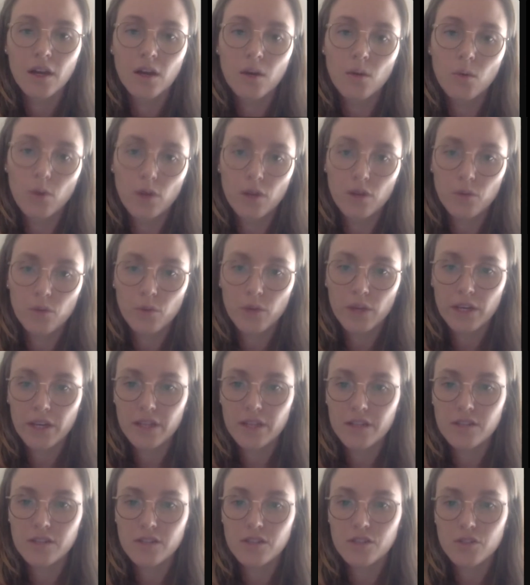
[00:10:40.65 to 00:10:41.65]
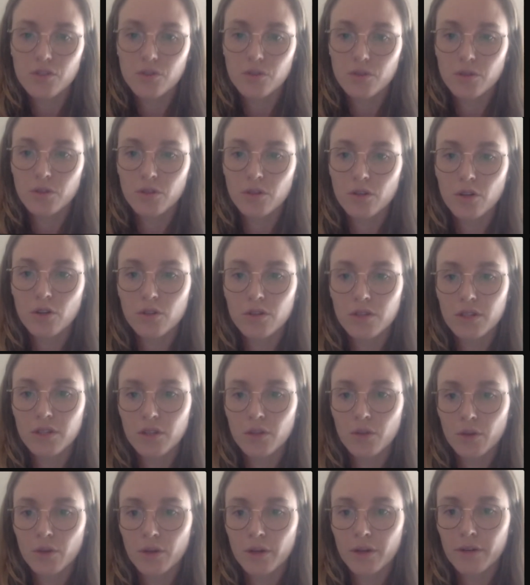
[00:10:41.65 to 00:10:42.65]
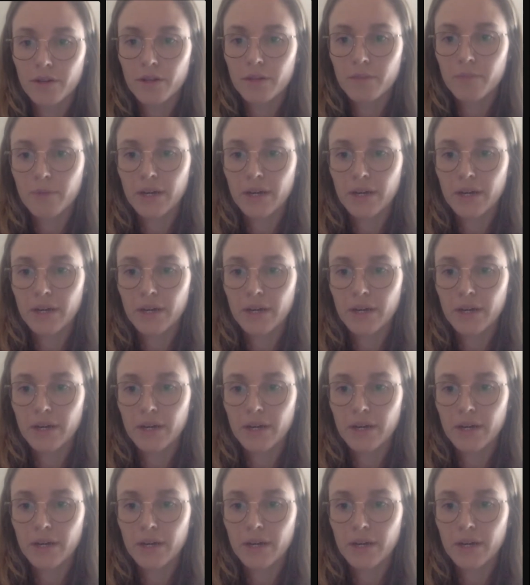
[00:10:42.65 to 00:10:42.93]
One way is to encode the query